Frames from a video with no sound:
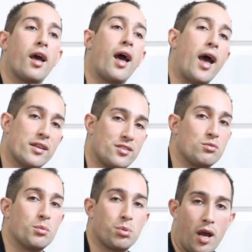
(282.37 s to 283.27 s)
as
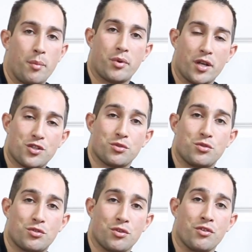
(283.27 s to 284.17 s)
to apply pressure to
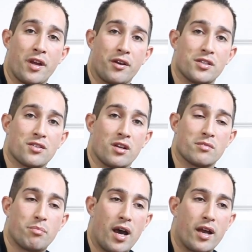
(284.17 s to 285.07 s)
certain areas on his
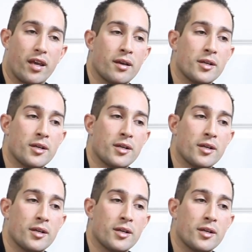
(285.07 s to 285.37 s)
body.